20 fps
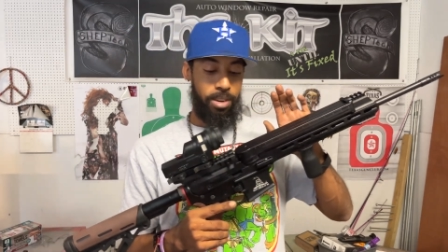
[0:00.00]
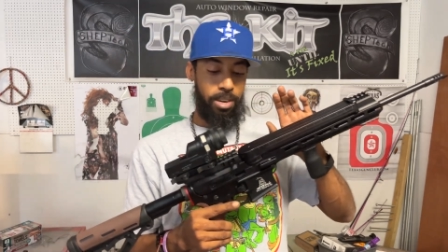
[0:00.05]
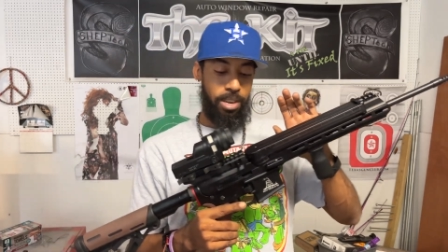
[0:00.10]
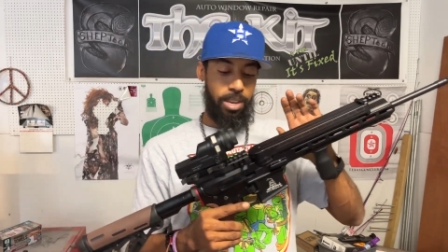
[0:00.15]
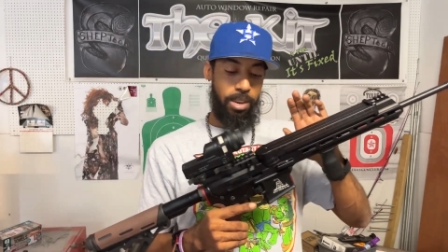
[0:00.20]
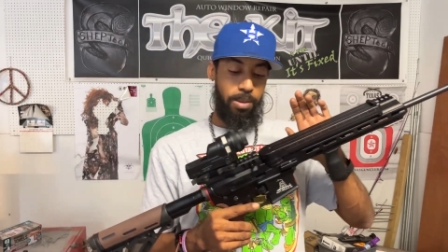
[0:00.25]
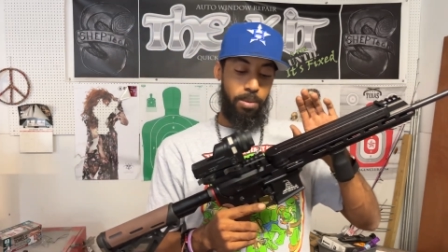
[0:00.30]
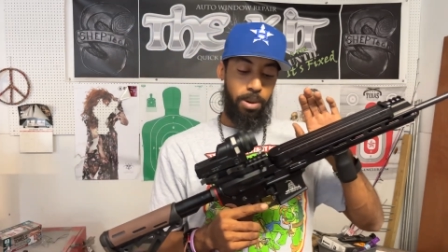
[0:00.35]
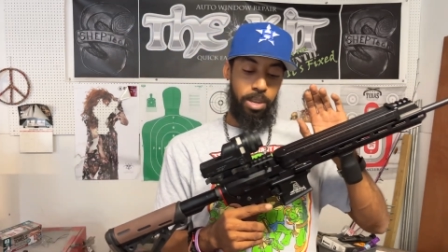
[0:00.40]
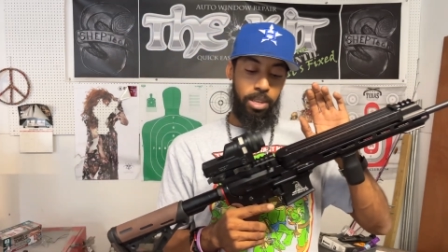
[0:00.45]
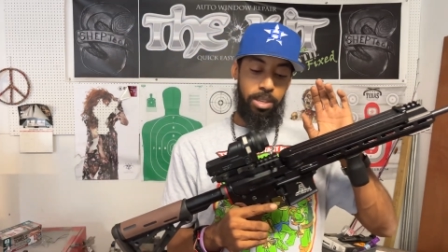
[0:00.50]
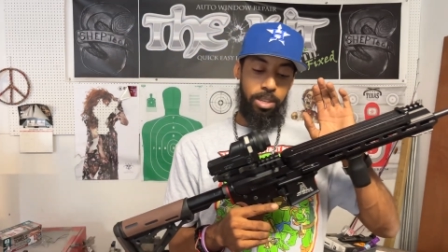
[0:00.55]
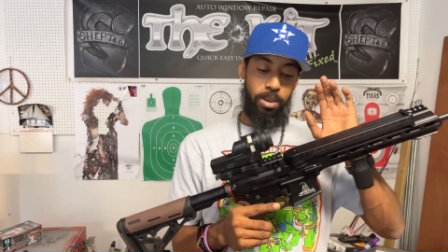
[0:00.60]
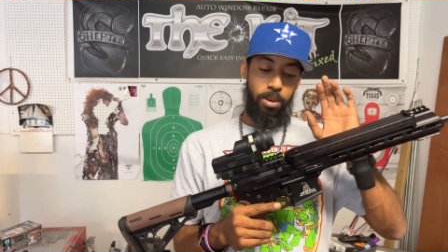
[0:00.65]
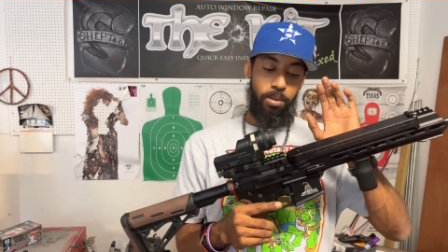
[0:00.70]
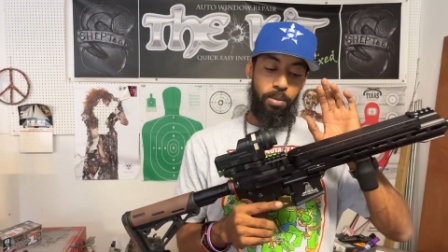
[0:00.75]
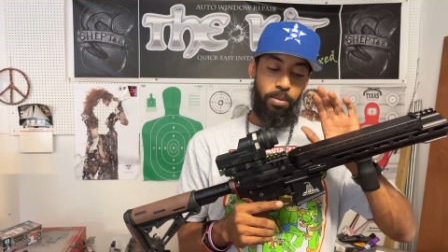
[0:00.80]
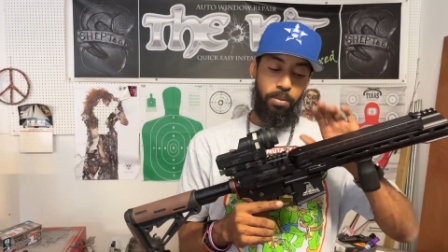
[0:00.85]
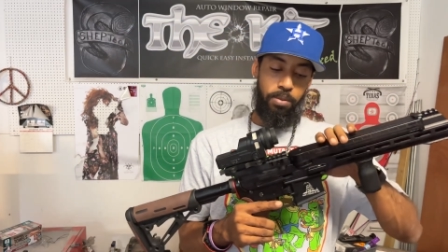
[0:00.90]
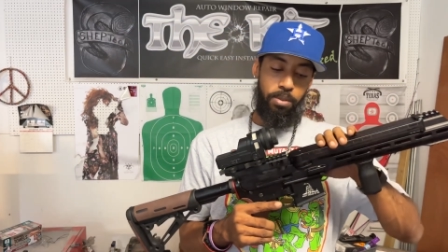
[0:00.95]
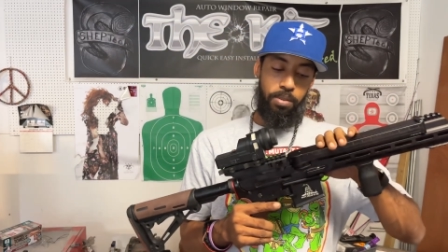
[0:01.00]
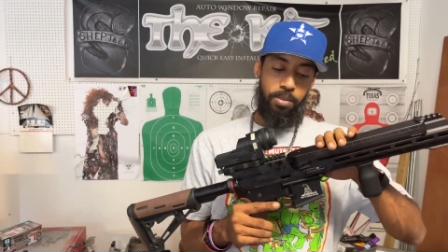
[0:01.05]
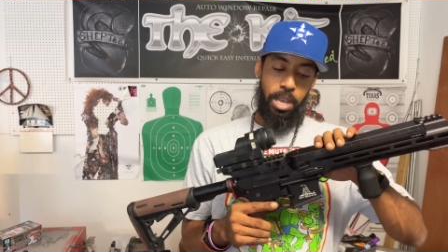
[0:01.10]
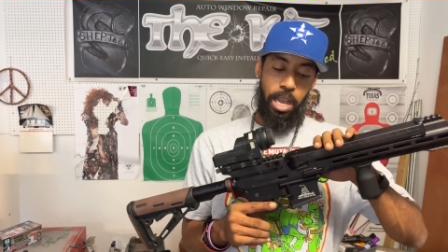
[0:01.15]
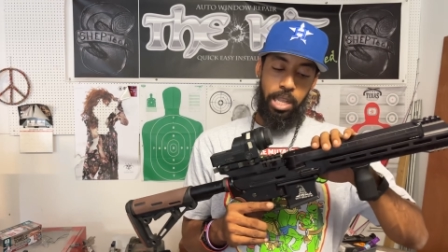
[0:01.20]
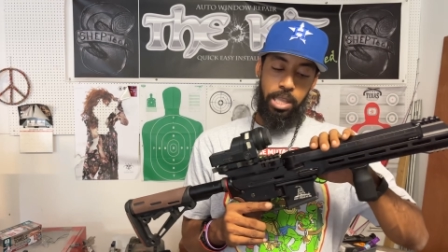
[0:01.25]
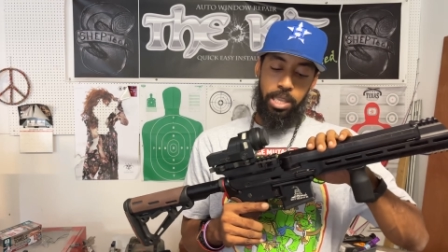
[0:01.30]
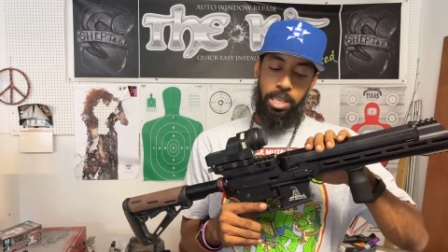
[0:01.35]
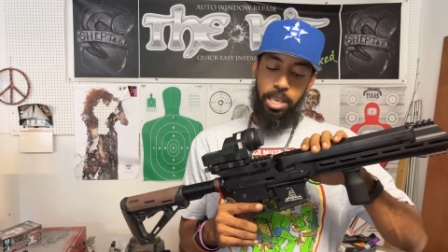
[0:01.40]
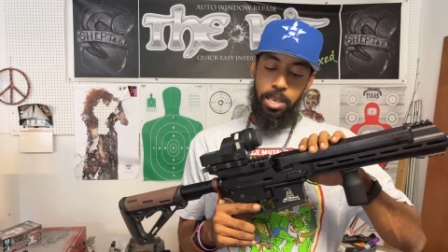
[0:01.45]
Anyway, so you
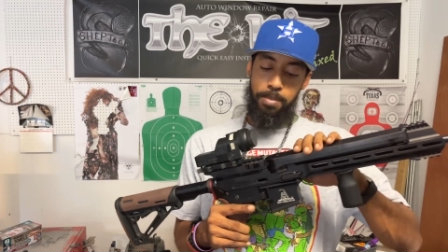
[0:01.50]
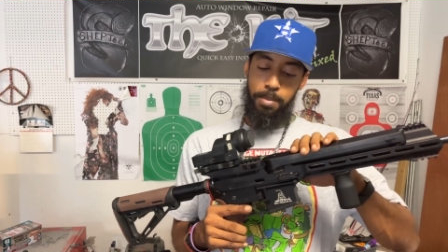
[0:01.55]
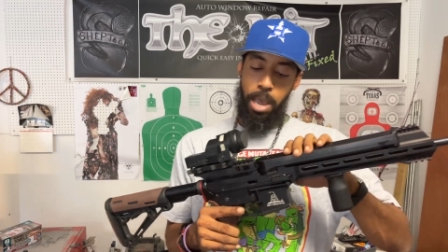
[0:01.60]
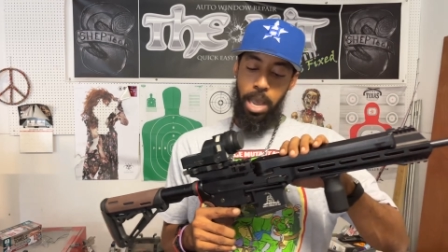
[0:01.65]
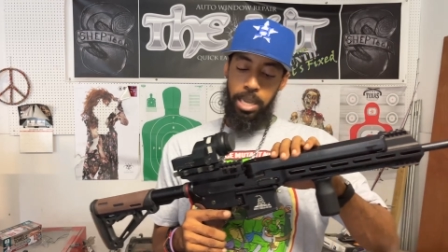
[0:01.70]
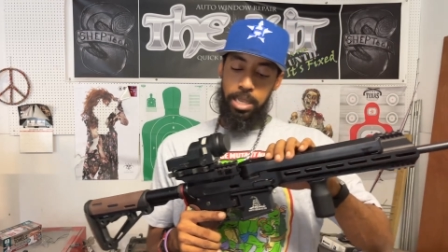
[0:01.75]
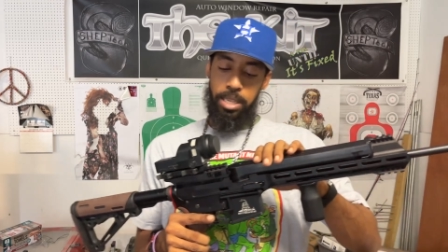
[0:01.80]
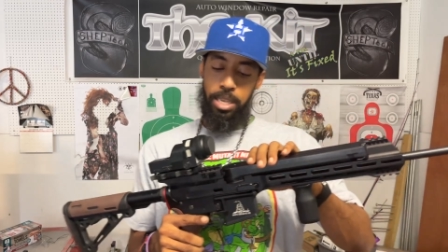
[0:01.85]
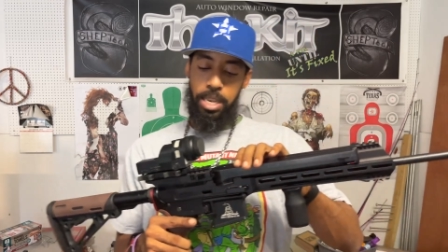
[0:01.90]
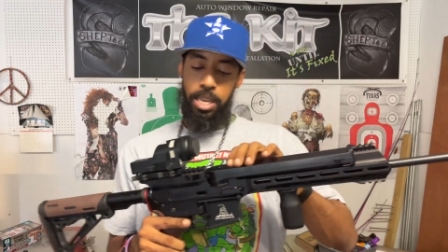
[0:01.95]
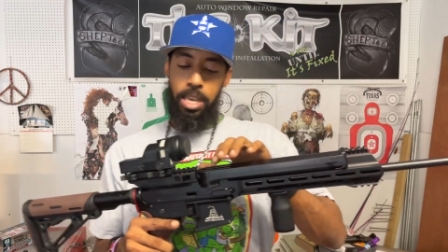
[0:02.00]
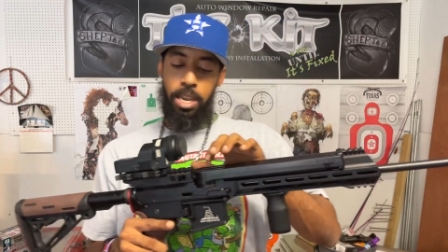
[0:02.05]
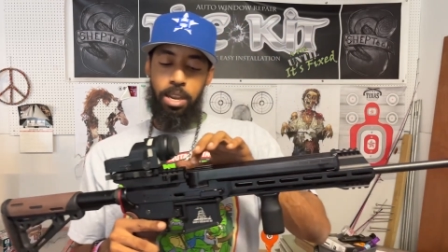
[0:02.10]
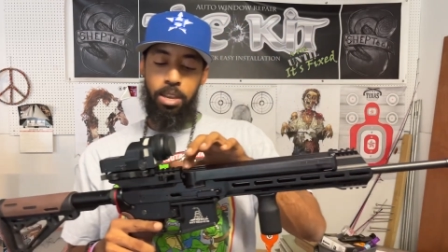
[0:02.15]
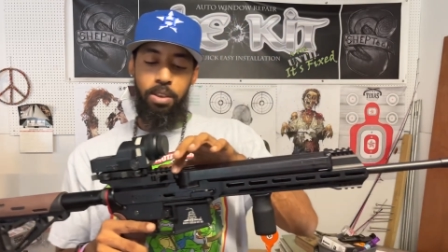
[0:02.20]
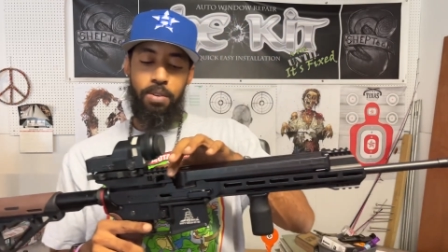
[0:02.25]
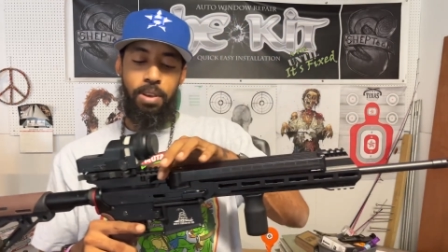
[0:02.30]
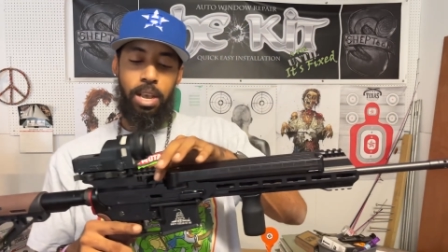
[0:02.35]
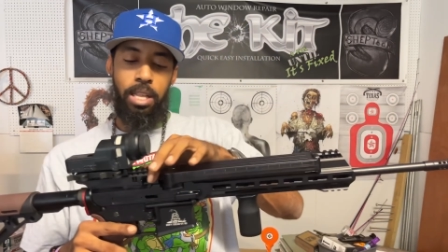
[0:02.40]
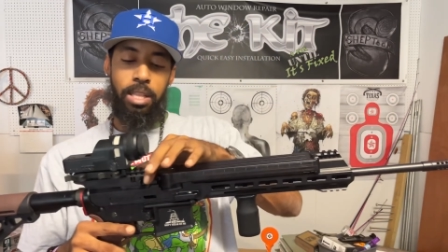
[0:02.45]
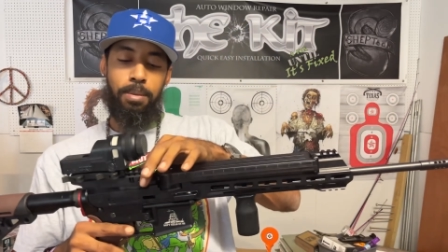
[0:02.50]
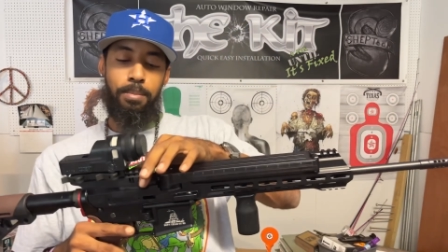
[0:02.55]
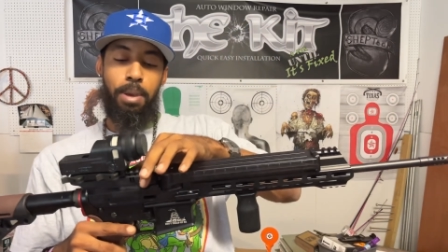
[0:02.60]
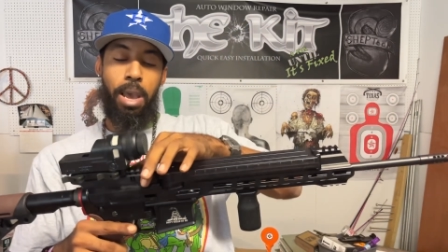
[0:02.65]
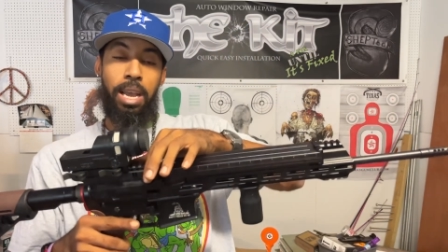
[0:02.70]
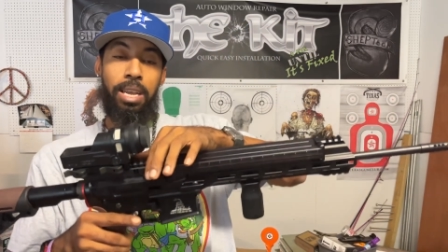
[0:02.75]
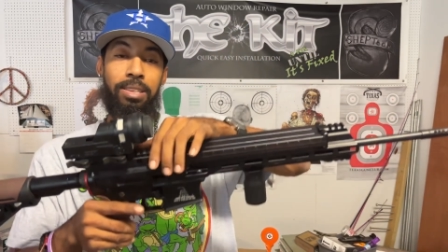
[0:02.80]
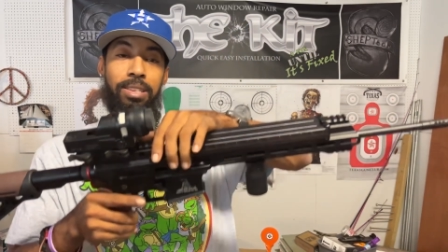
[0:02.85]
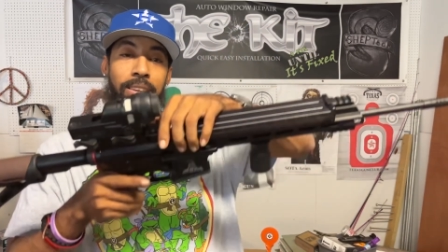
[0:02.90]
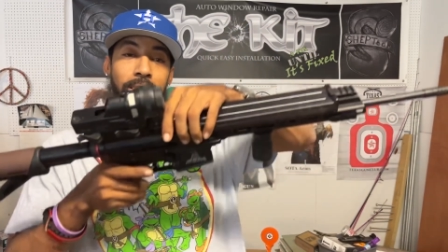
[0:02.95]
got the magazine here. You got the
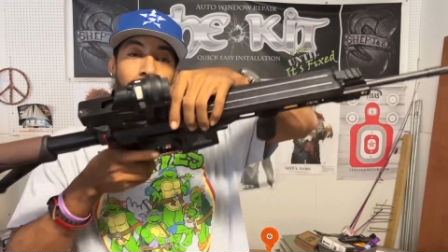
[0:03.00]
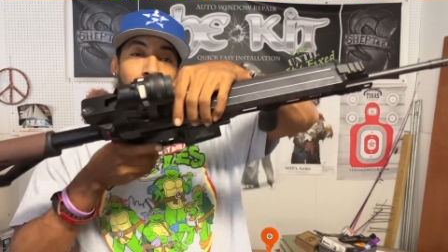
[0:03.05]
magazine